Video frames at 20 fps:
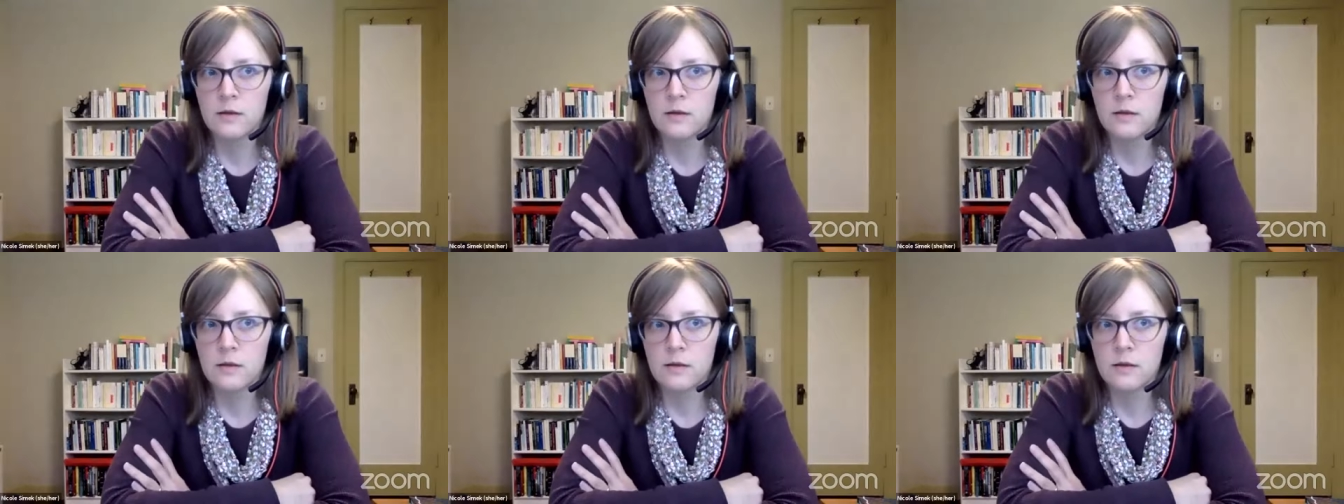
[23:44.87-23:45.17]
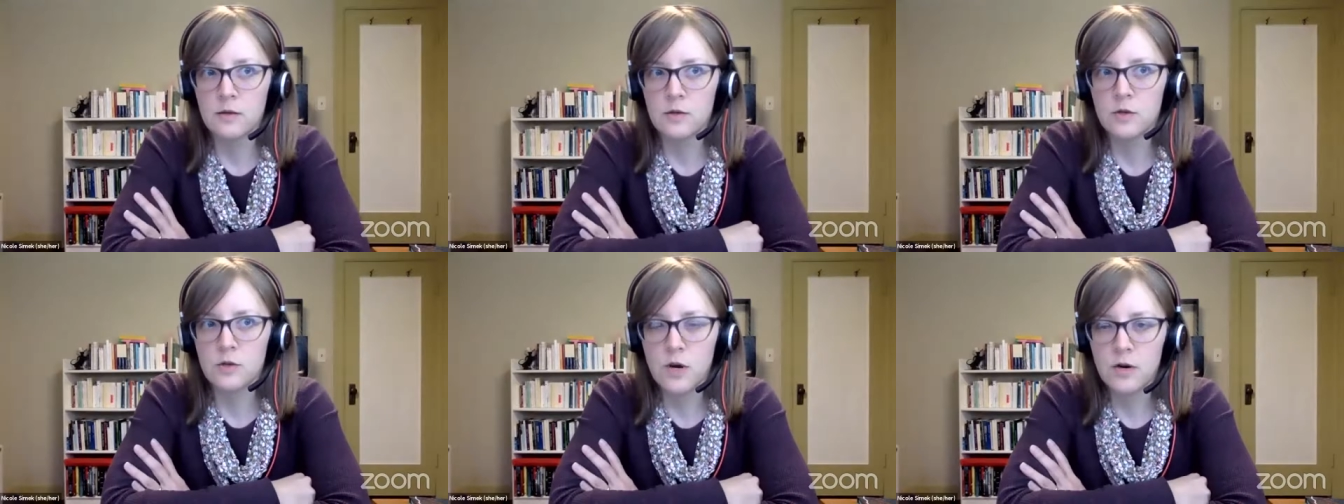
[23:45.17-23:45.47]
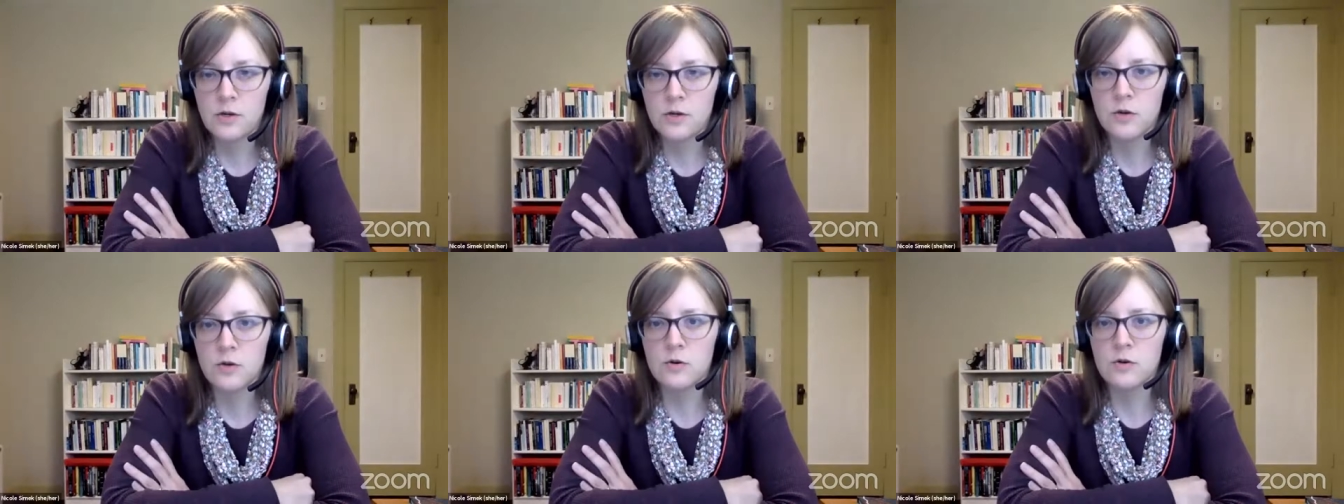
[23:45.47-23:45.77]
the
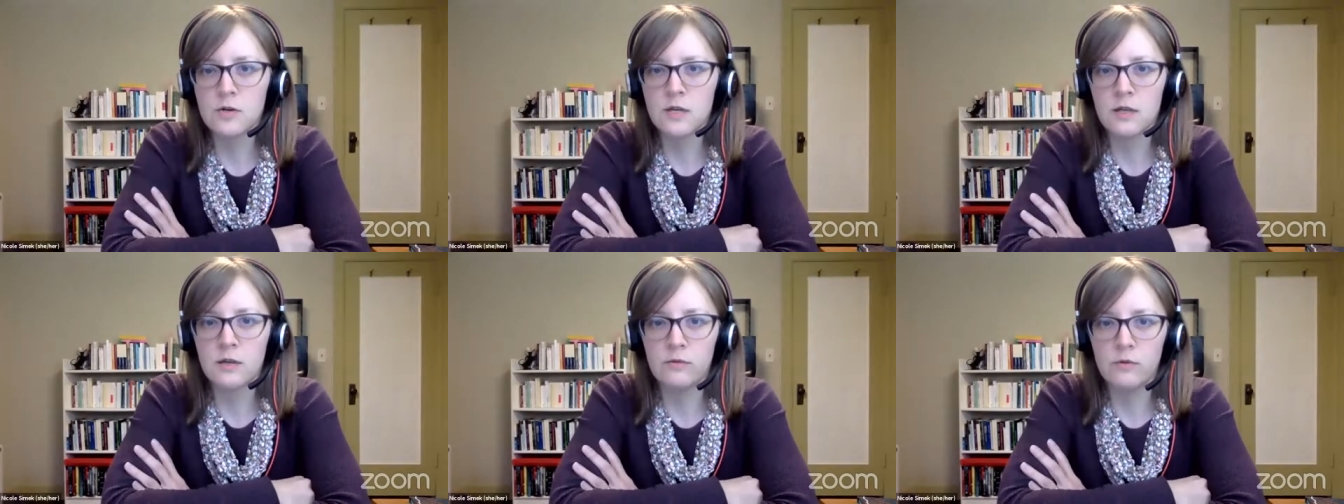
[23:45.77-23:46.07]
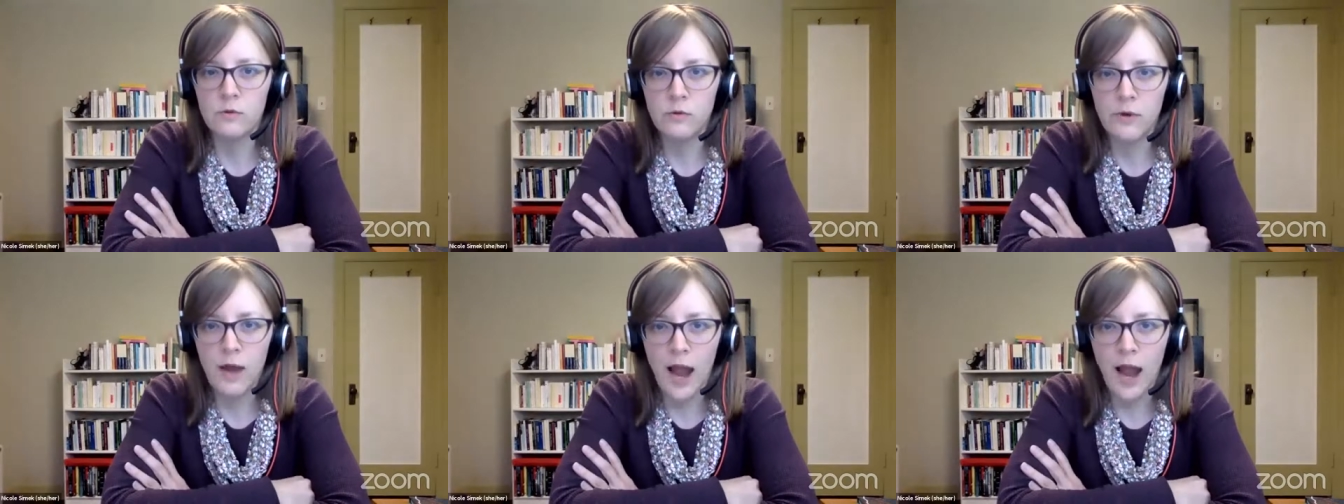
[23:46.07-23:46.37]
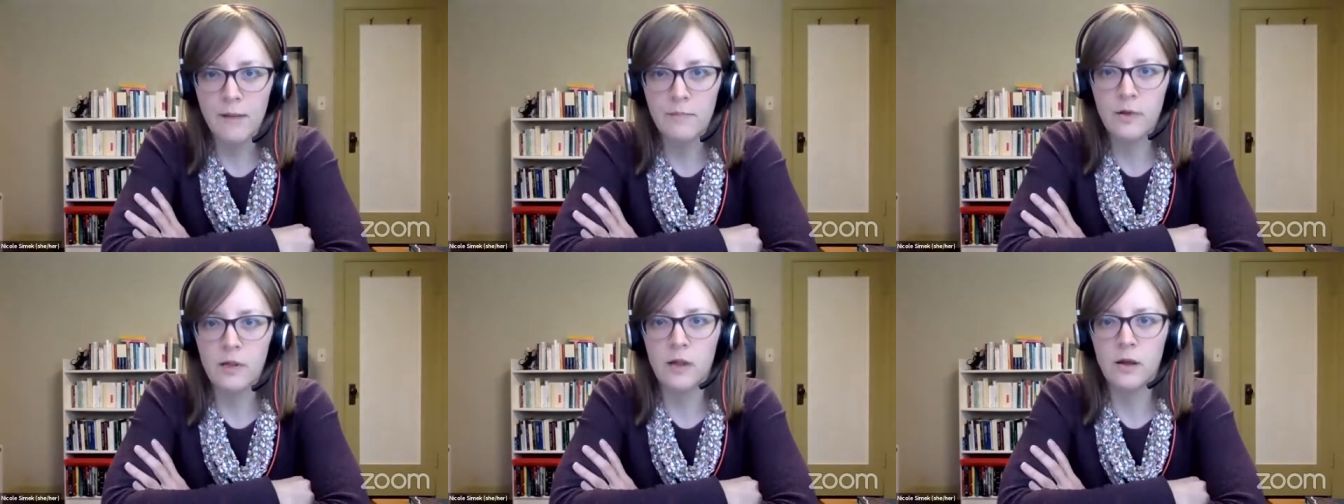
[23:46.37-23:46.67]
structures and the
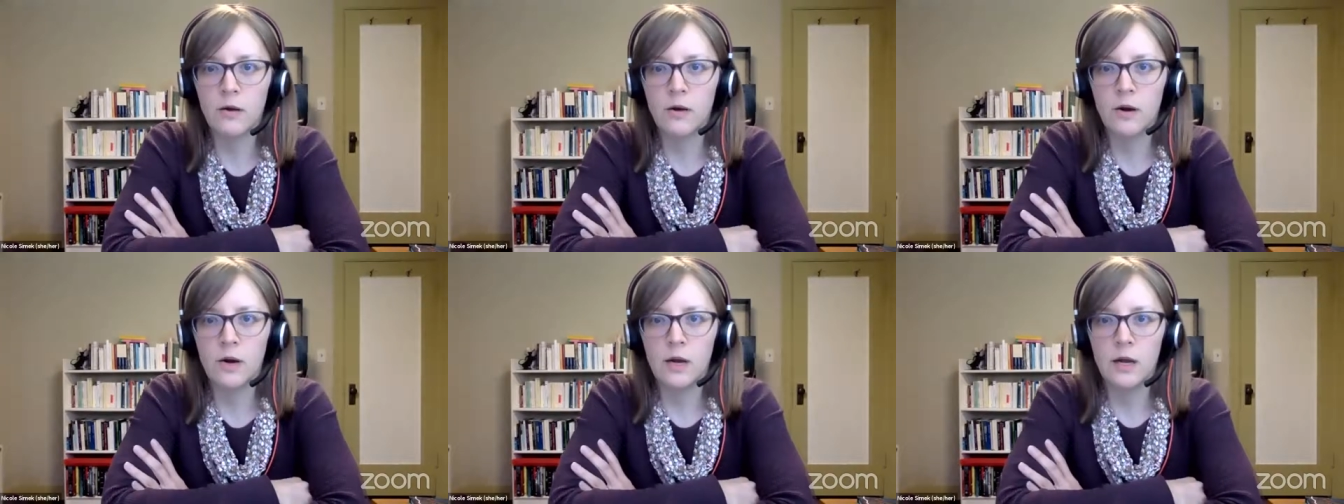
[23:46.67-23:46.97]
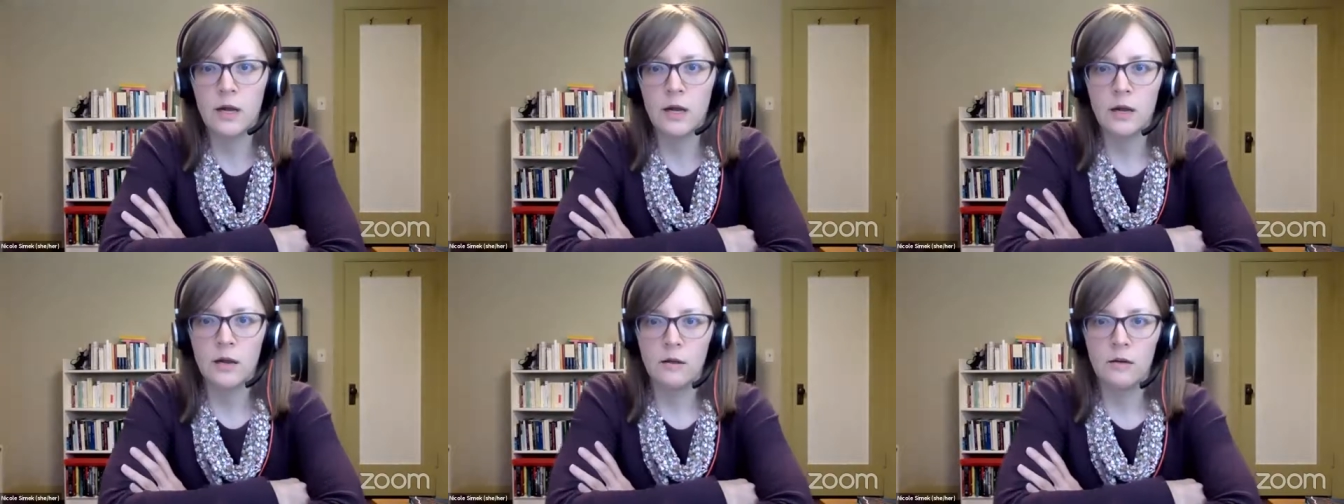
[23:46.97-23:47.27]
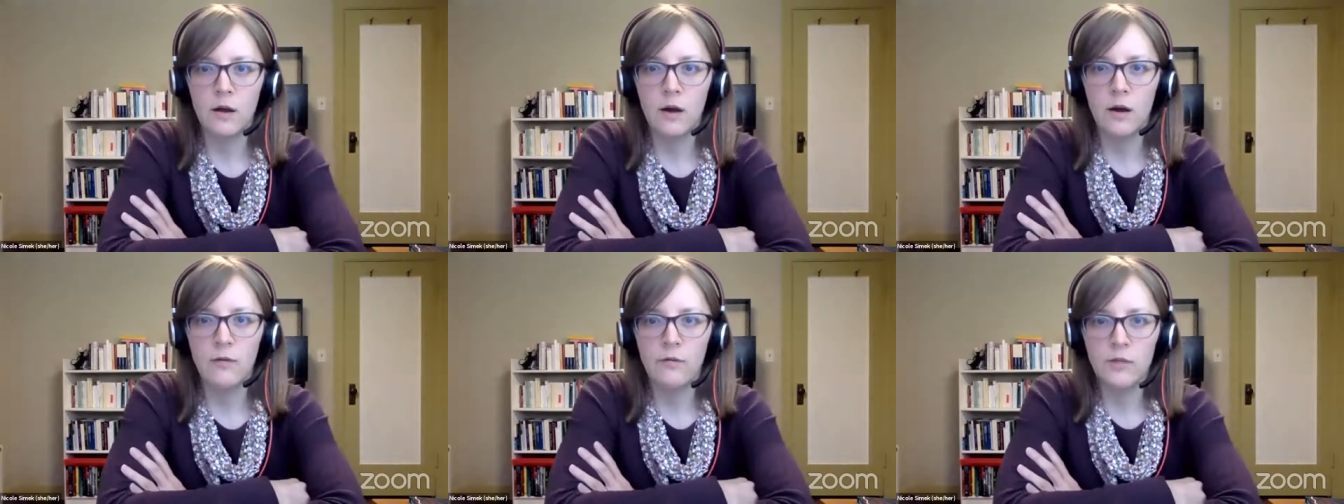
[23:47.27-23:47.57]

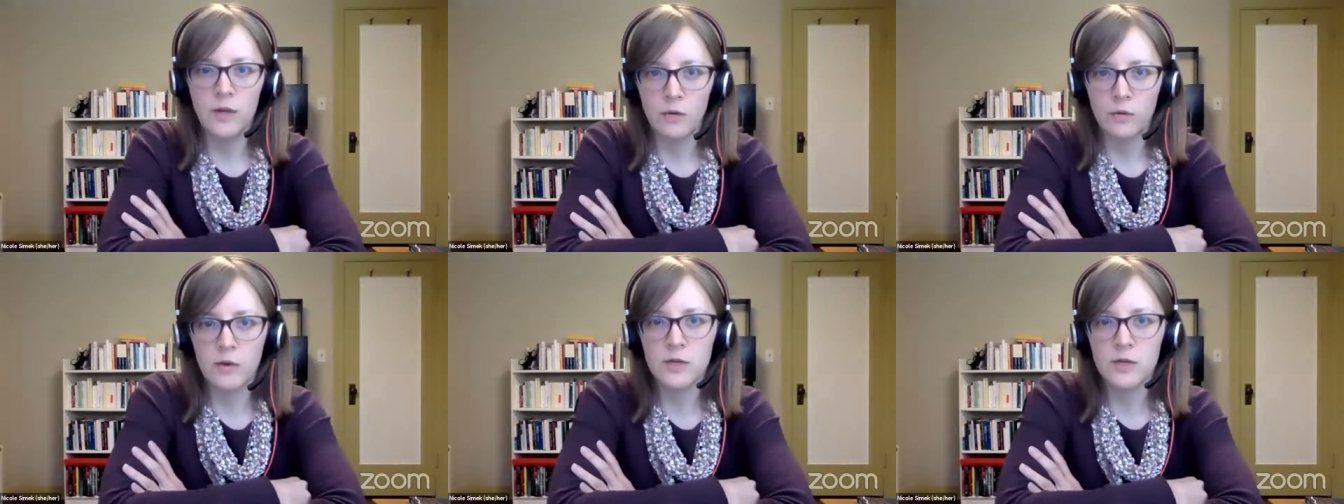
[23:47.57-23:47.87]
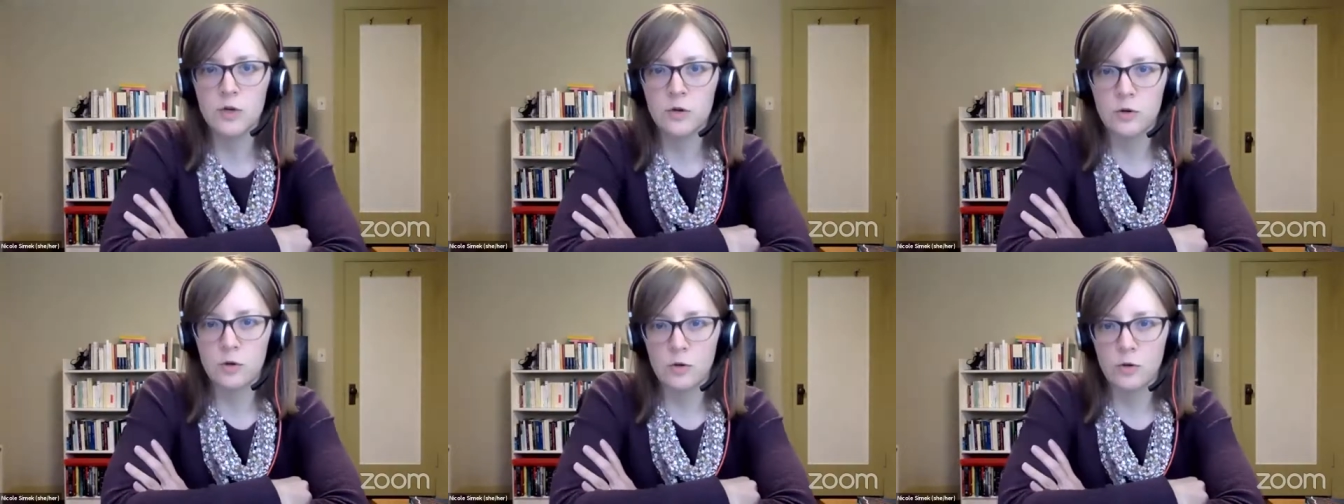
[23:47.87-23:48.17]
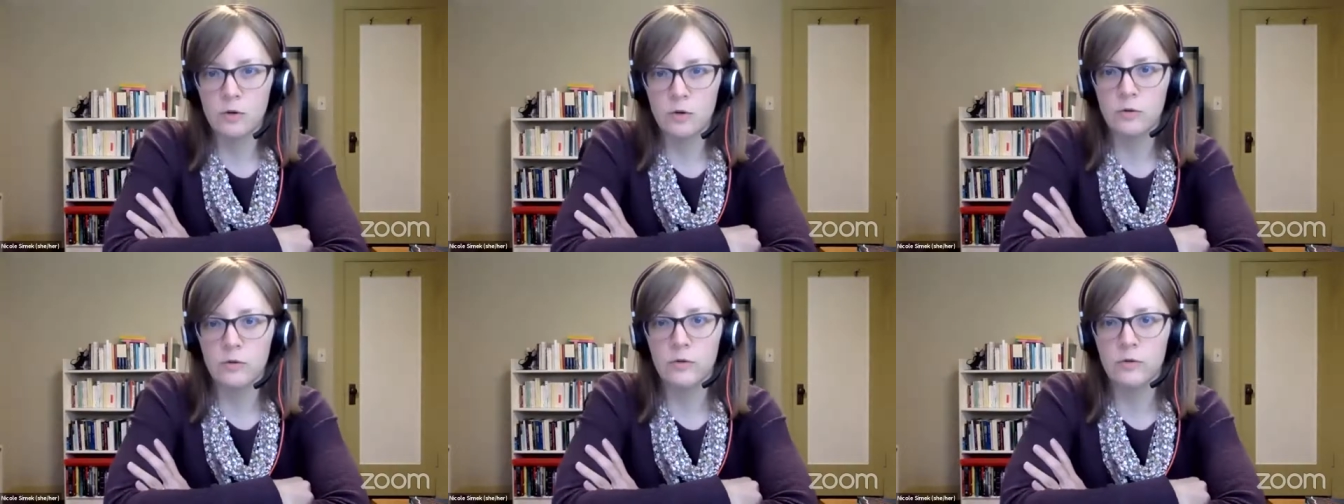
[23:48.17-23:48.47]
vocabulary of the
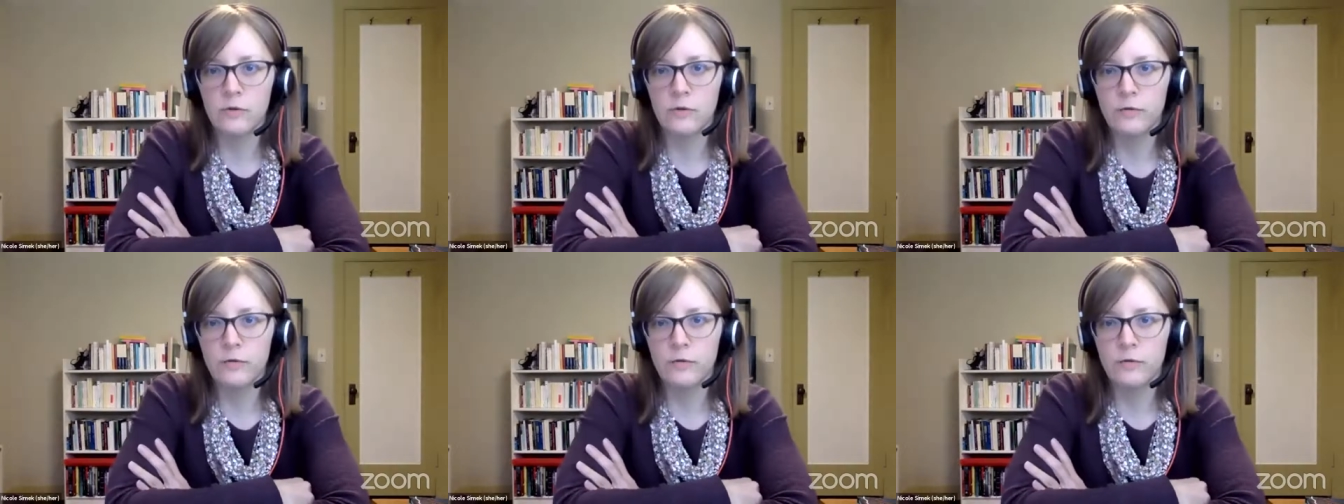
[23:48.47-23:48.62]
original